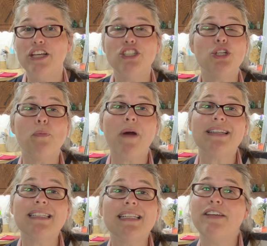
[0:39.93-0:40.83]
She'll
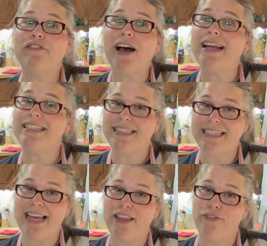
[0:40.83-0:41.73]
practically fight to the
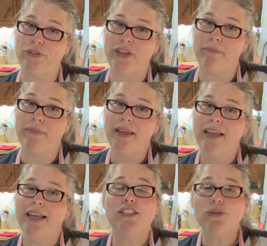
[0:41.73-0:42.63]
death for them.
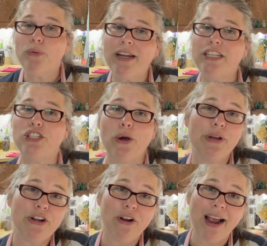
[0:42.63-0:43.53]
It's a running
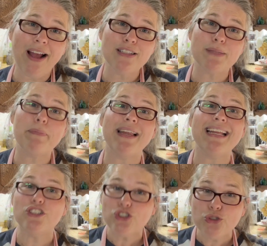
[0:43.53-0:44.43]
joke in our house, but
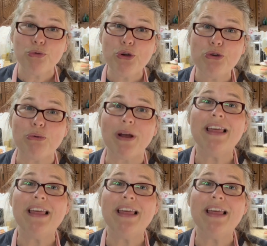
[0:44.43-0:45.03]
it's true.